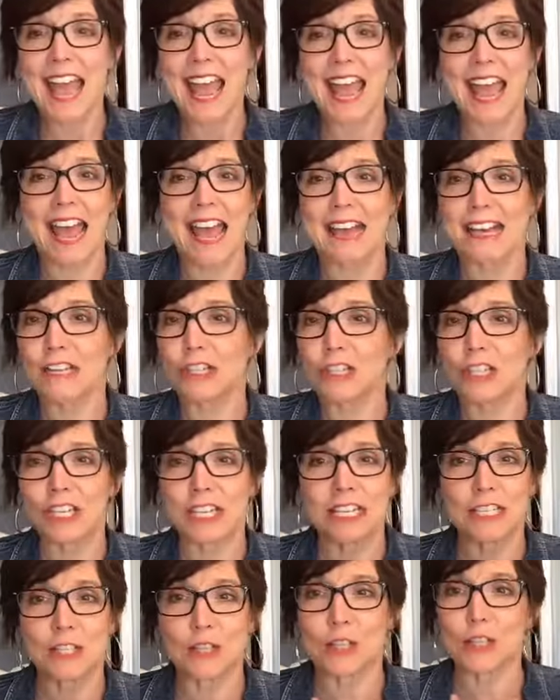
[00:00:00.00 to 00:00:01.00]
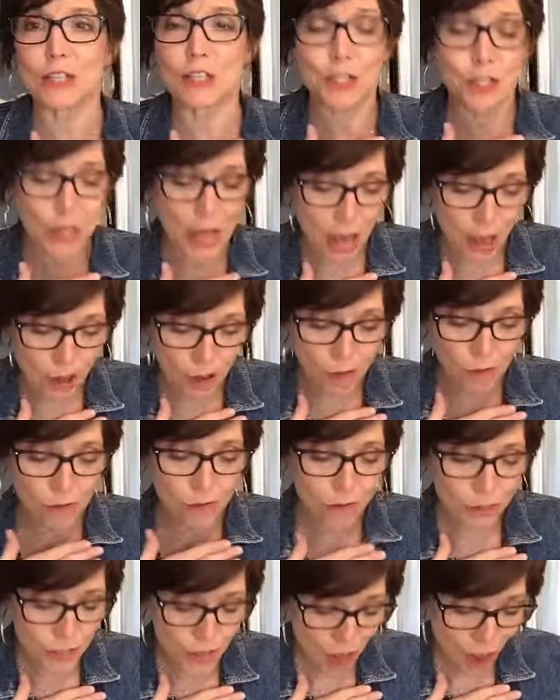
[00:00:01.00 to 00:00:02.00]
And she's just so,
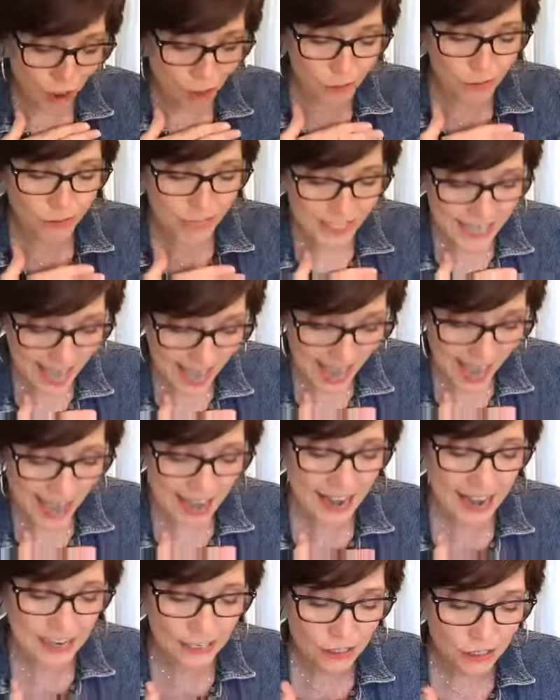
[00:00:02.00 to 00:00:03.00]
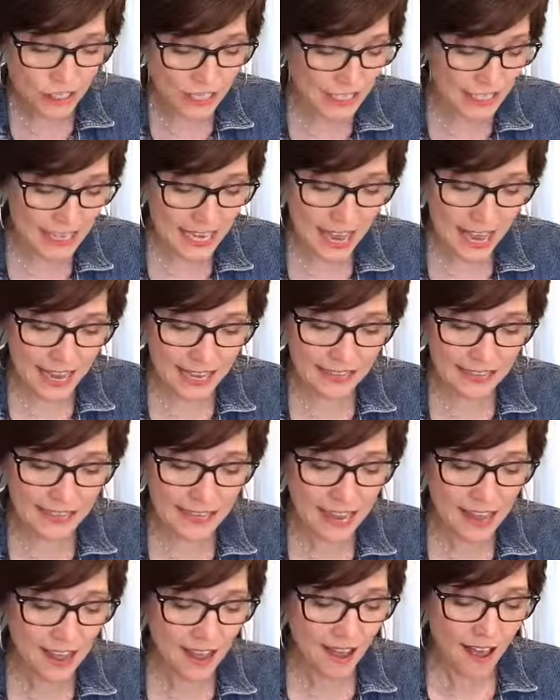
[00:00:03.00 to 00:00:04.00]
so sad. And she says,
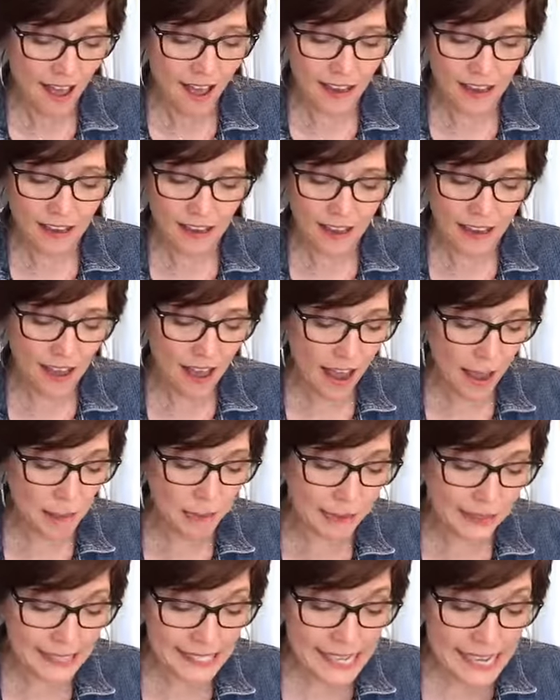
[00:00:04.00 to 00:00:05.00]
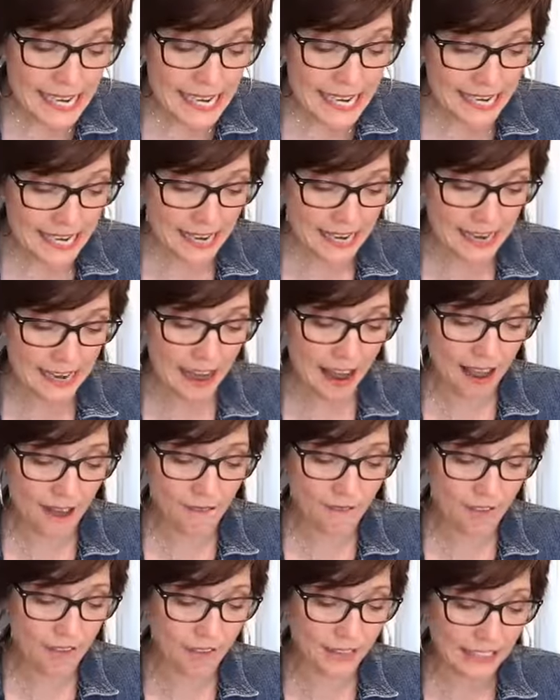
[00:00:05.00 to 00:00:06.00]
I, I pleaded. I'm
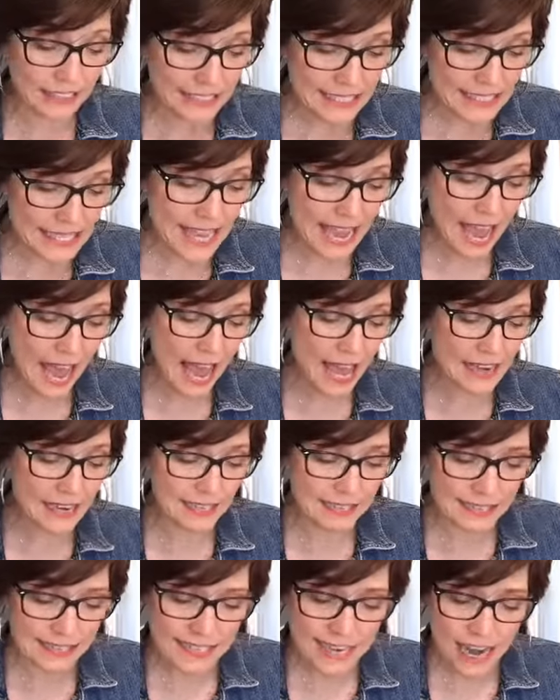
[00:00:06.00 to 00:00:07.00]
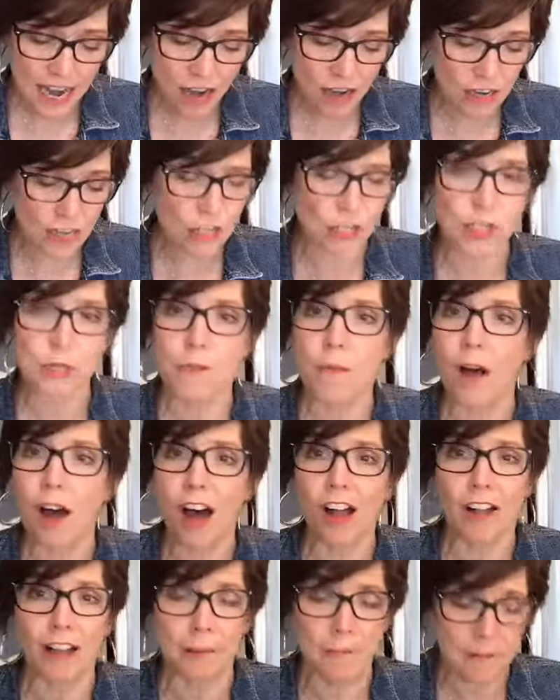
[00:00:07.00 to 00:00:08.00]
feeling sad and scared and
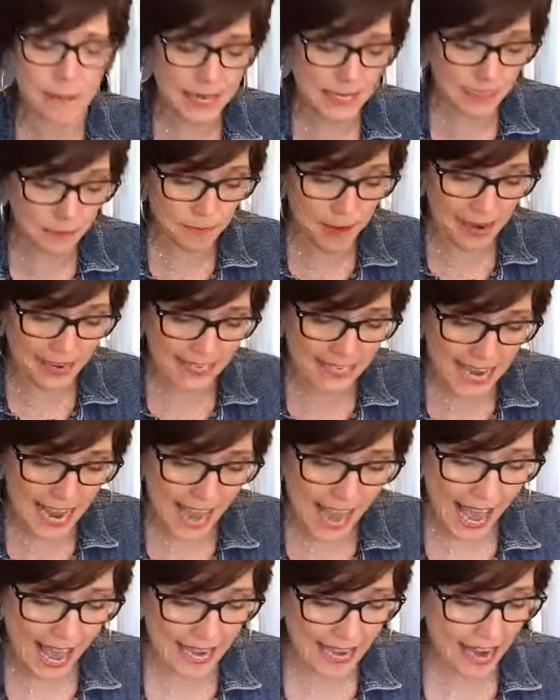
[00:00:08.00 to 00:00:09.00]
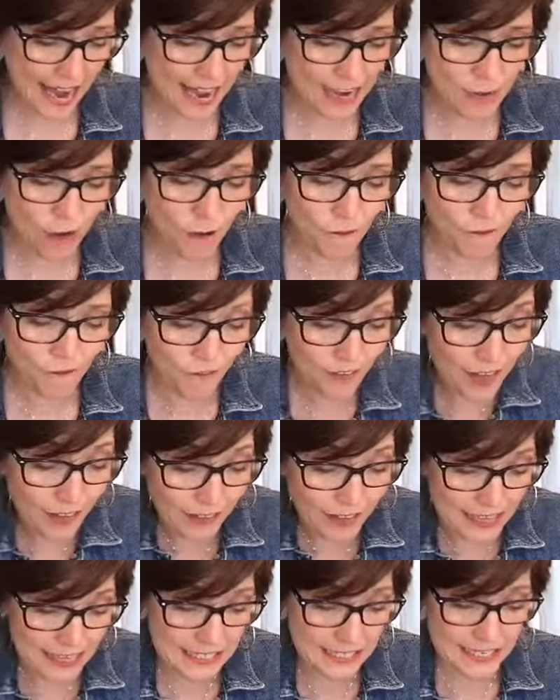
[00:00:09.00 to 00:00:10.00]
small. I miss my dad. I don't feel
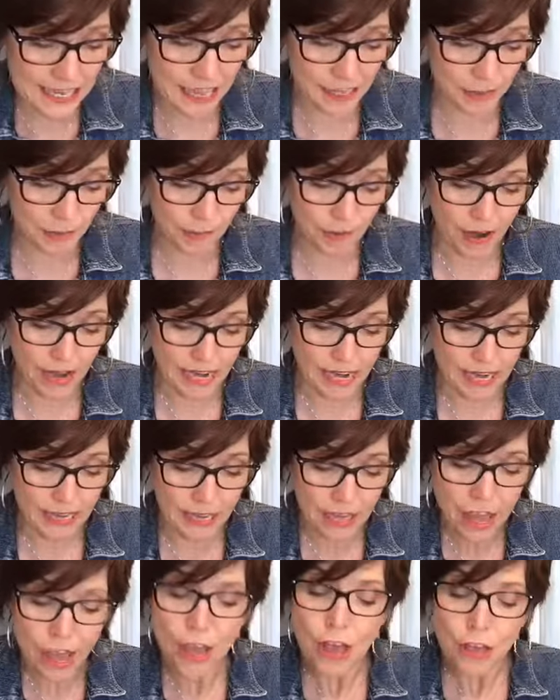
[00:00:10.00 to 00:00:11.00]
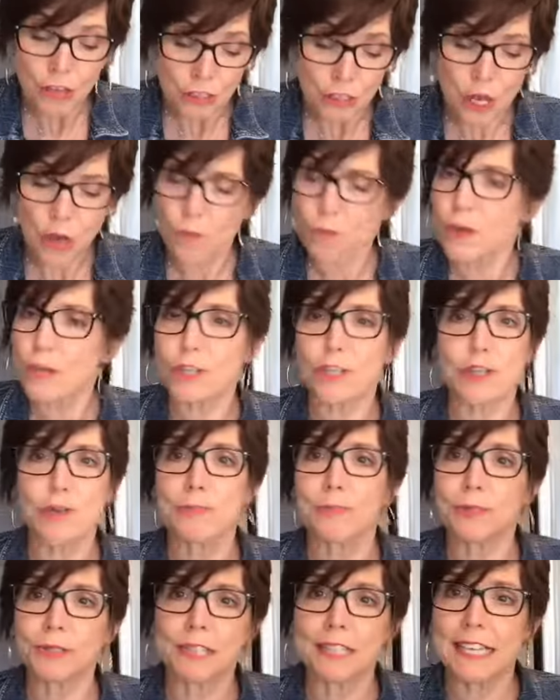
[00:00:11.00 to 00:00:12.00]
like celebrating. So would you
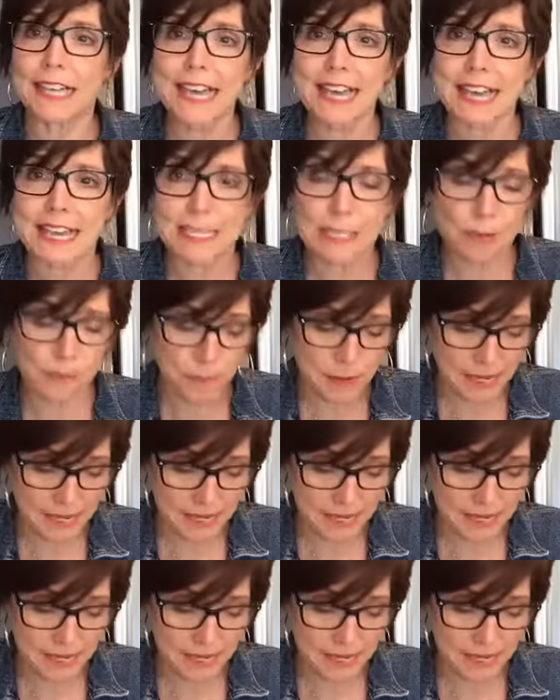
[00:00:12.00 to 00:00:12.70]
please be